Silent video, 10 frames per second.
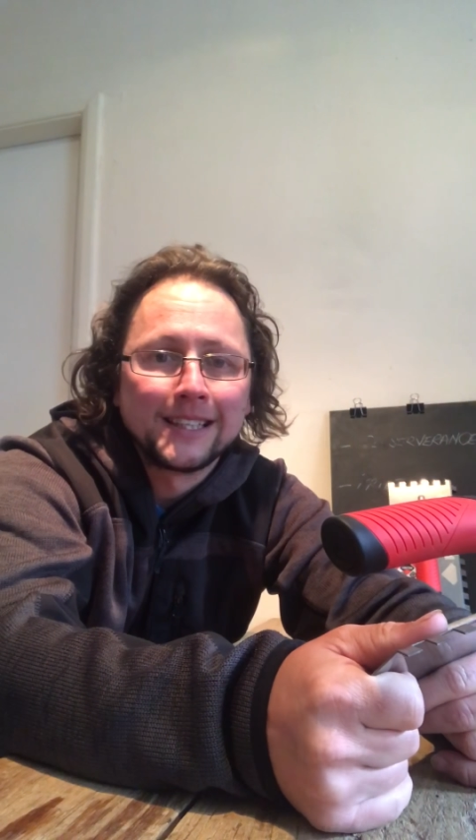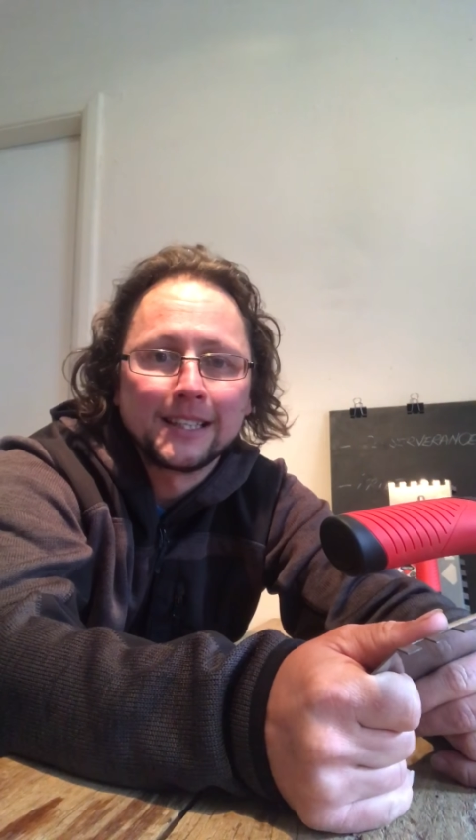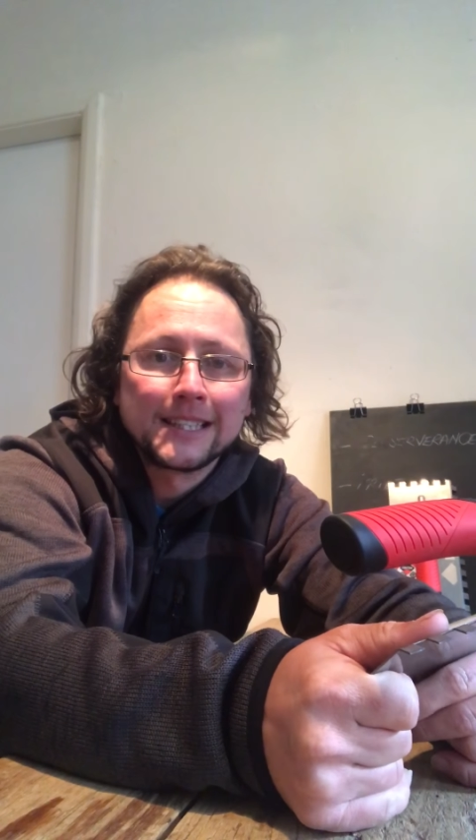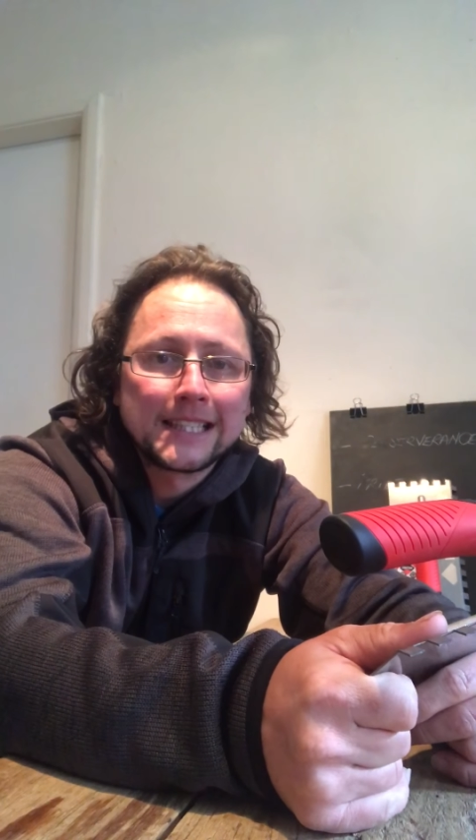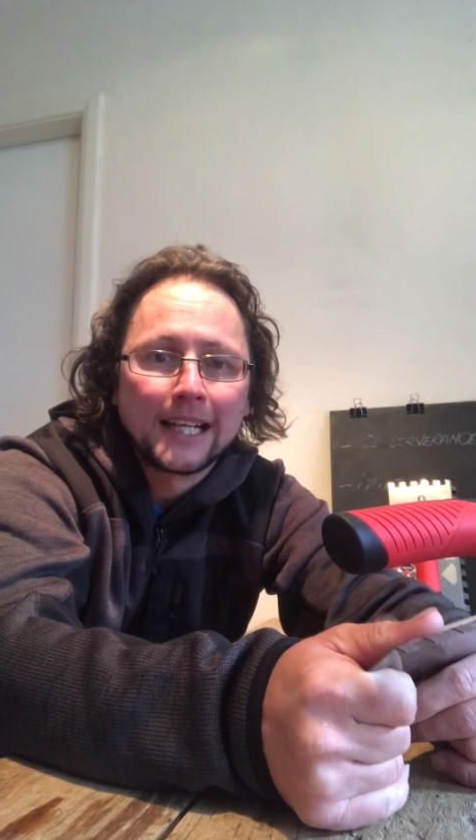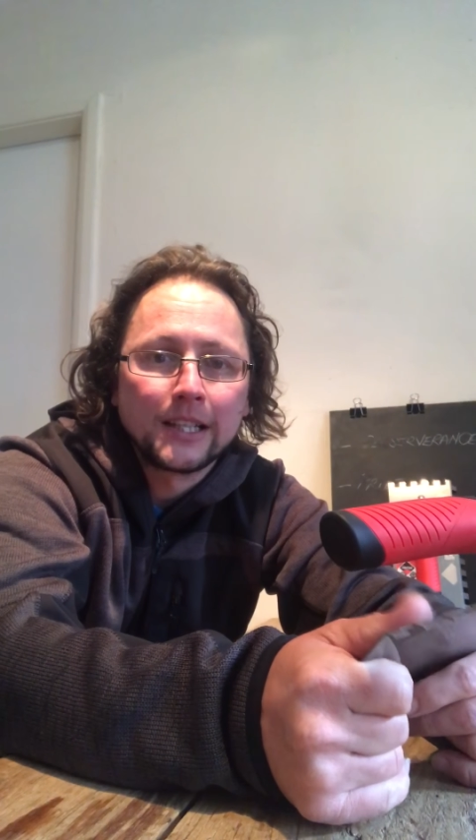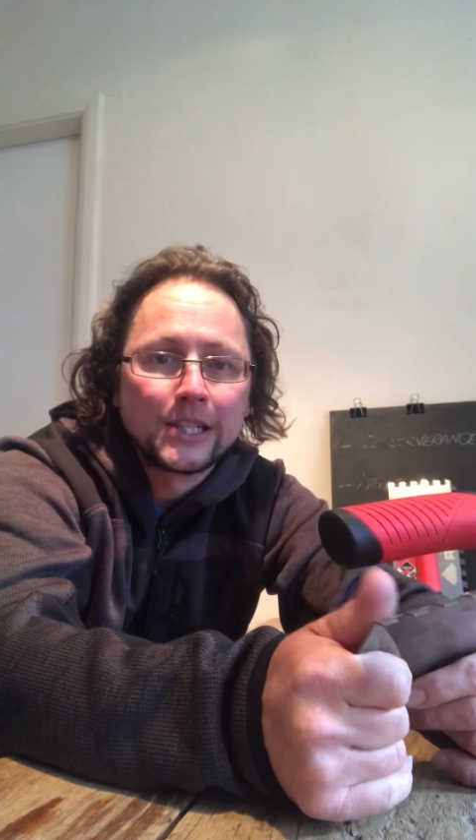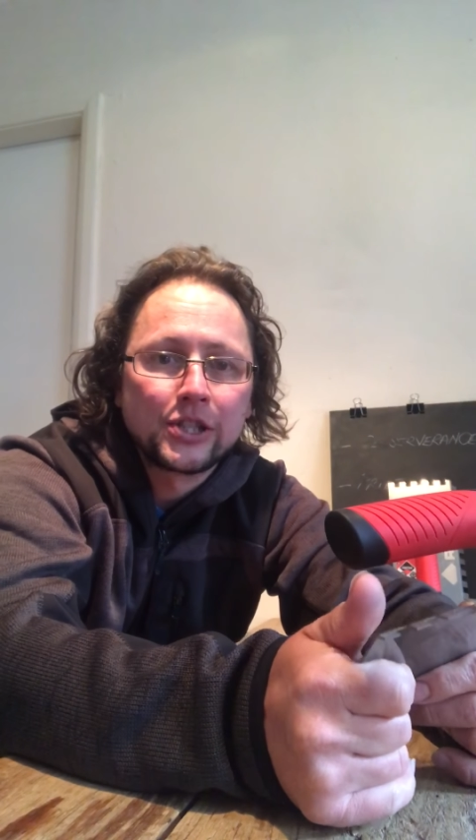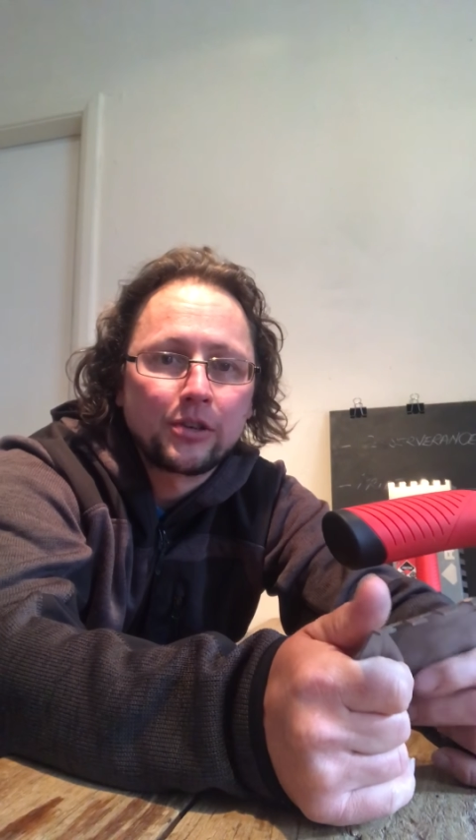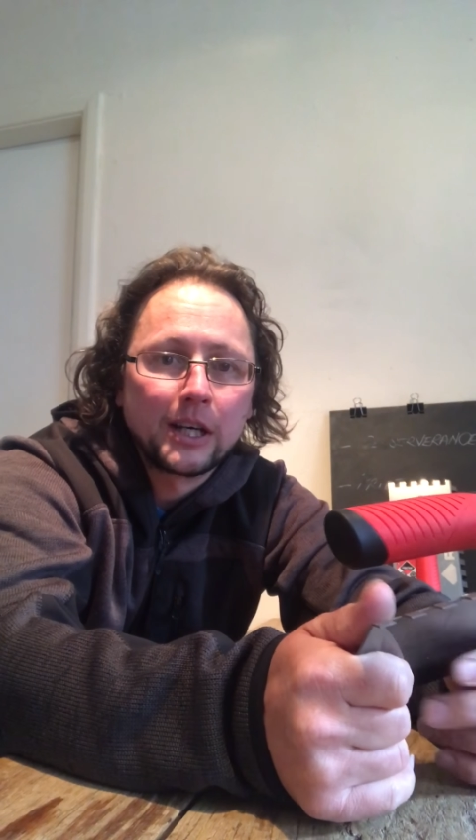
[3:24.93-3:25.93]
than a
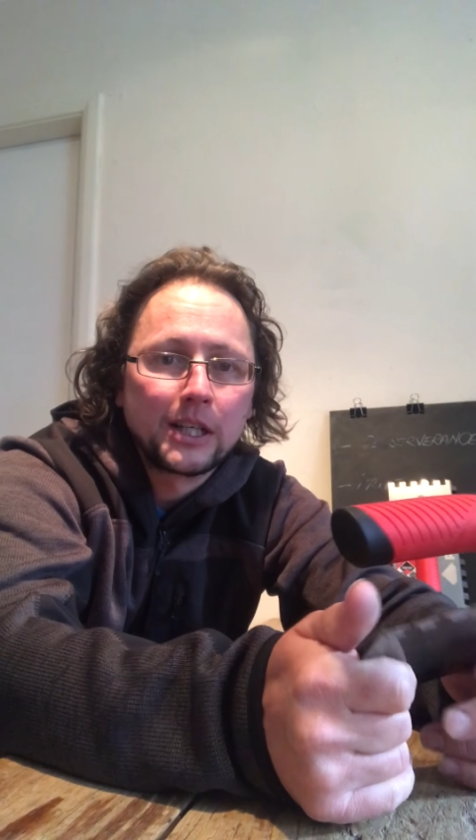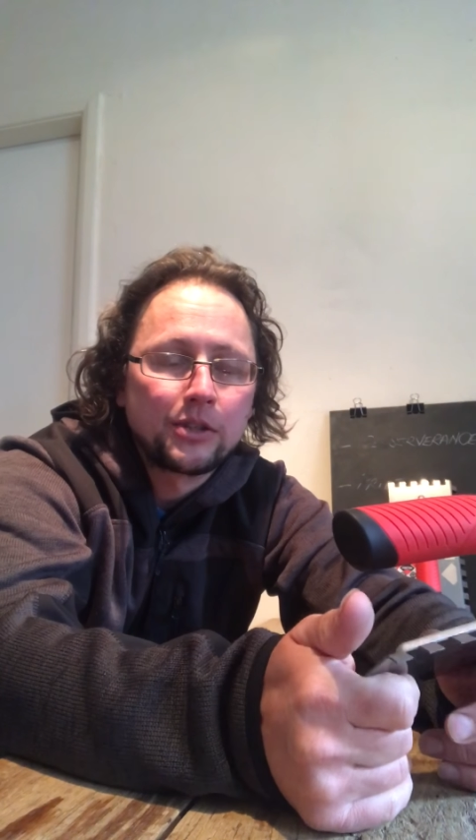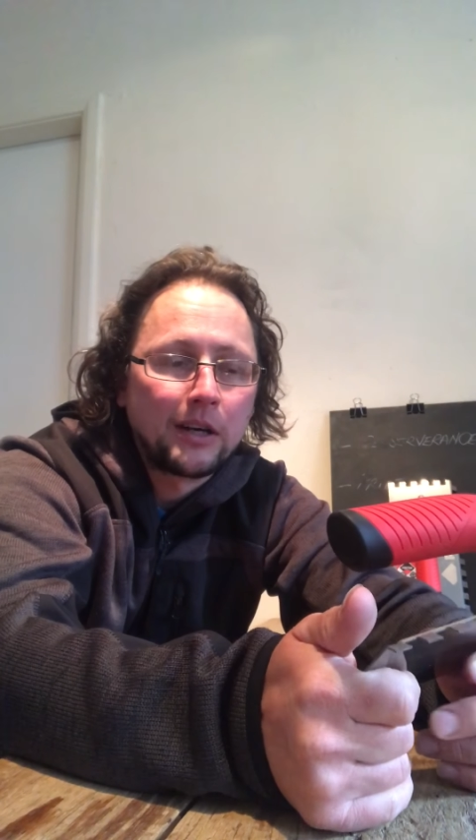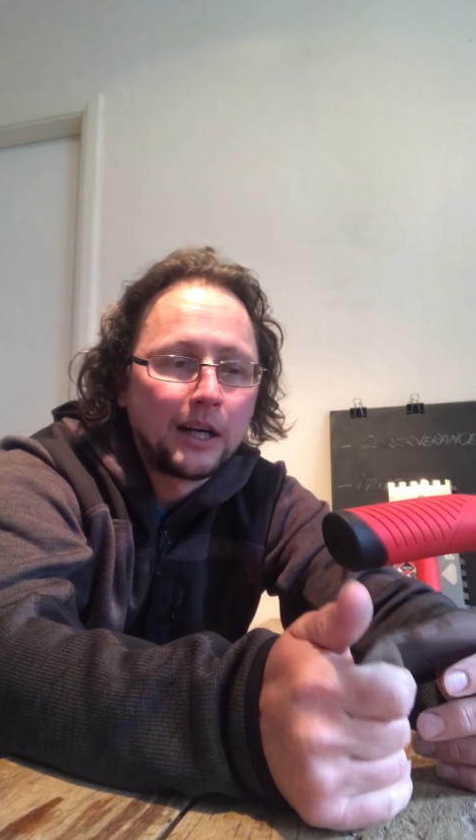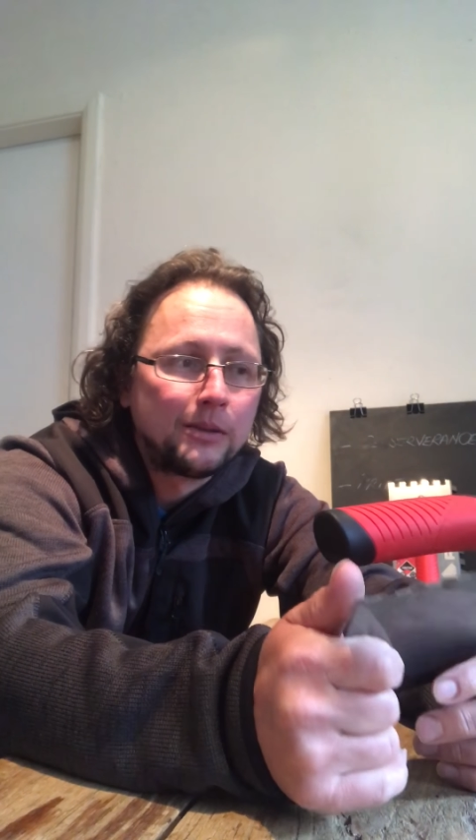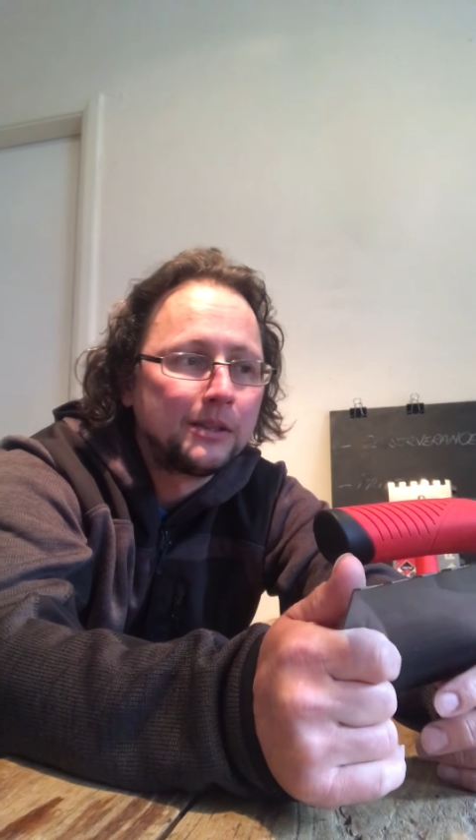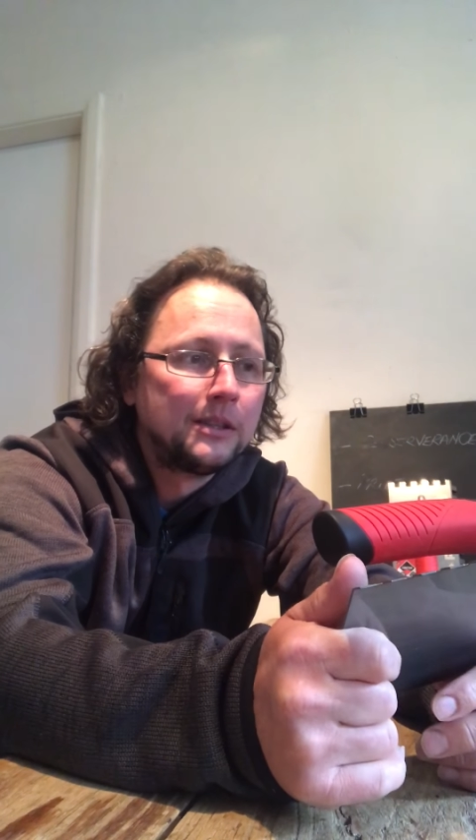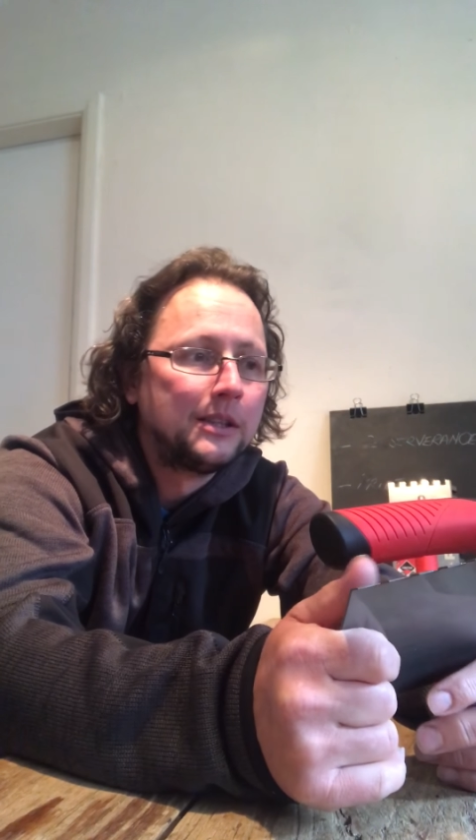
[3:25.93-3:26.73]
standard straight trowel.